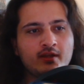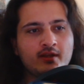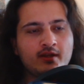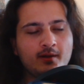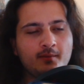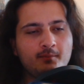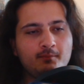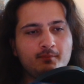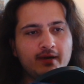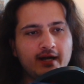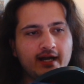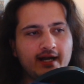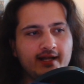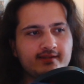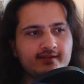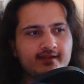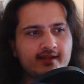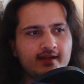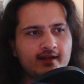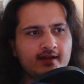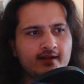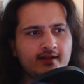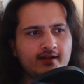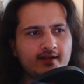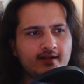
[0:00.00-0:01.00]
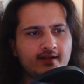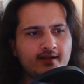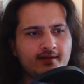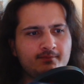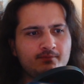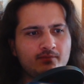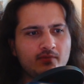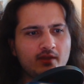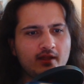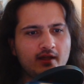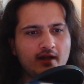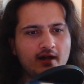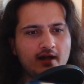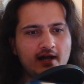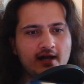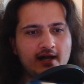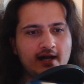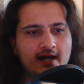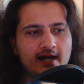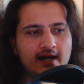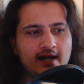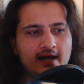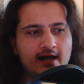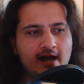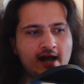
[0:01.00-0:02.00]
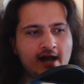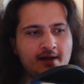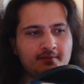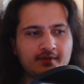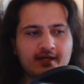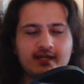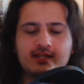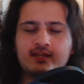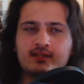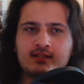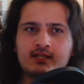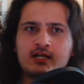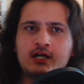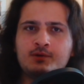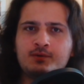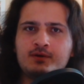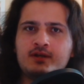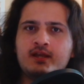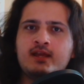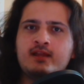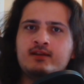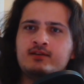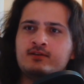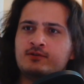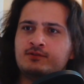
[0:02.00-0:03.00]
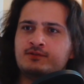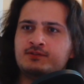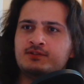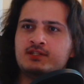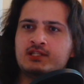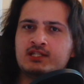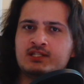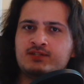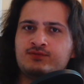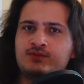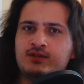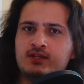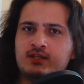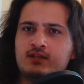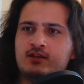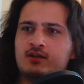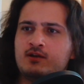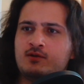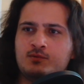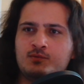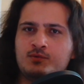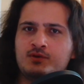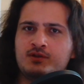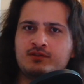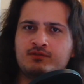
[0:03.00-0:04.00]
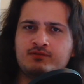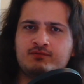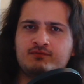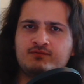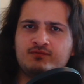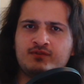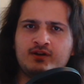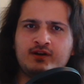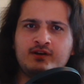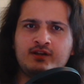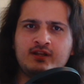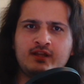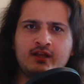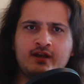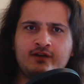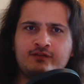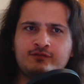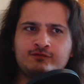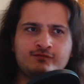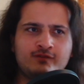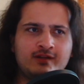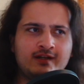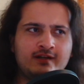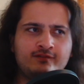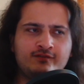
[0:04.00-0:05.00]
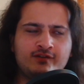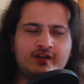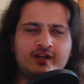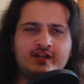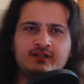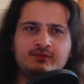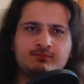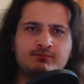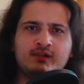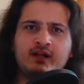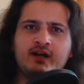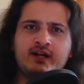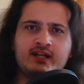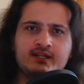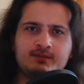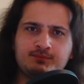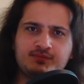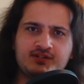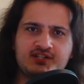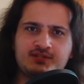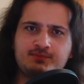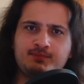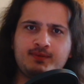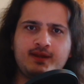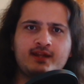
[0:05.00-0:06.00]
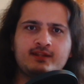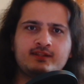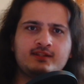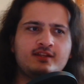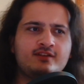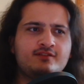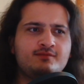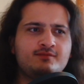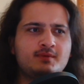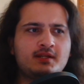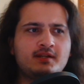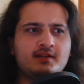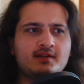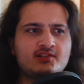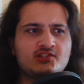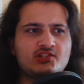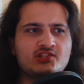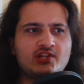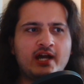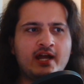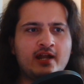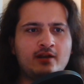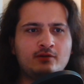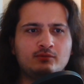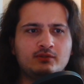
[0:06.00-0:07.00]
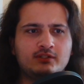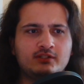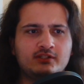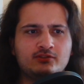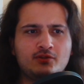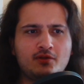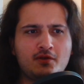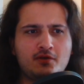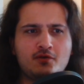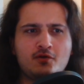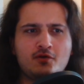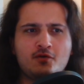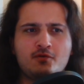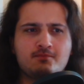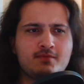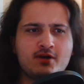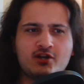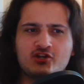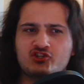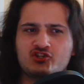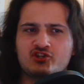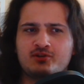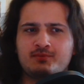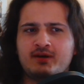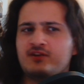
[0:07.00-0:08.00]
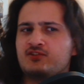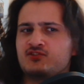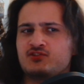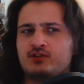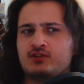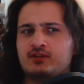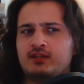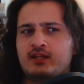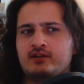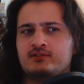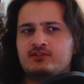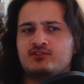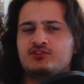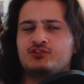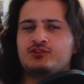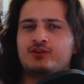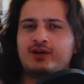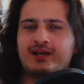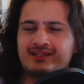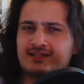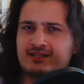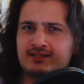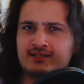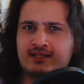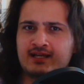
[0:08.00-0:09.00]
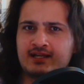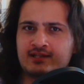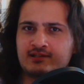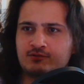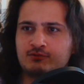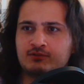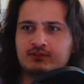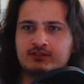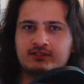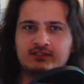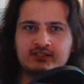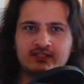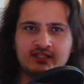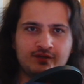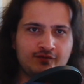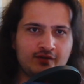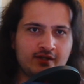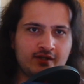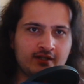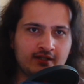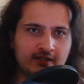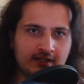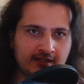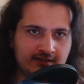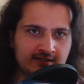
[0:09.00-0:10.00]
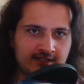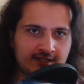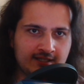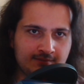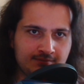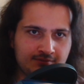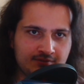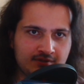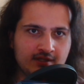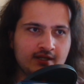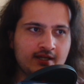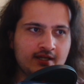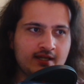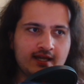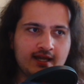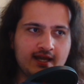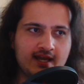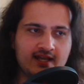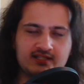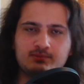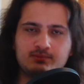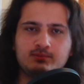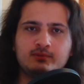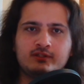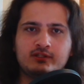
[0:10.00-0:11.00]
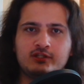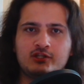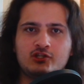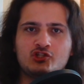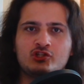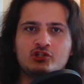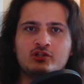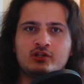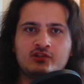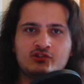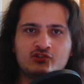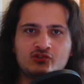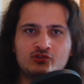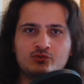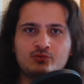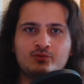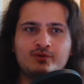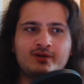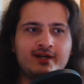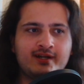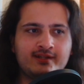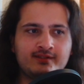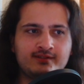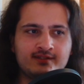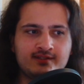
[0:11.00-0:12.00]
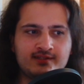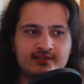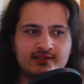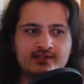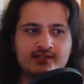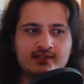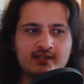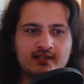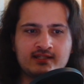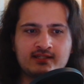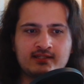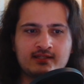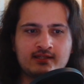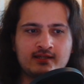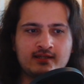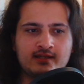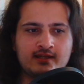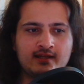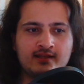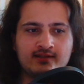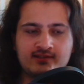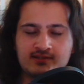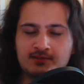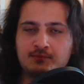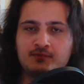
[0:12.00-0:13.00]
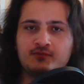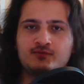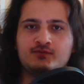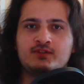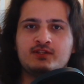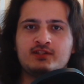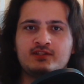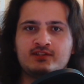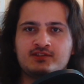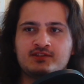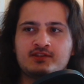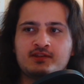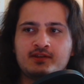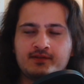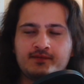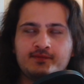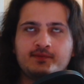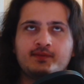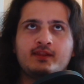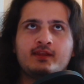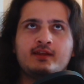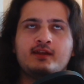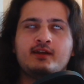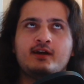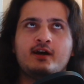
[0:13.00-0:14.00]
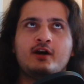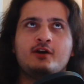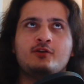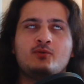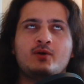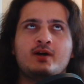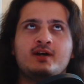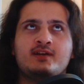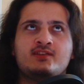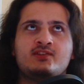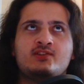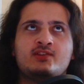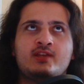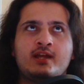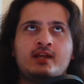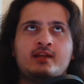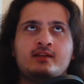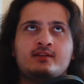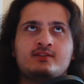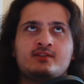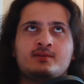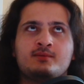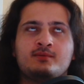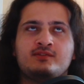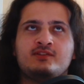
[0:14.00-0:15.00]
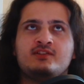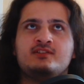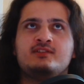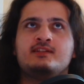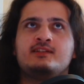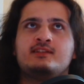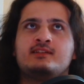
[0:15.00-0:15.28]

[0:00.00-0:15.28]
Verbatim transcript: But uh, I'm gonna go in on this video with very a very very blind perspective because I really don't know much about Xolaani, so I cannot really give an in-depth explanation as to why these uh, some of these how do I say, some of these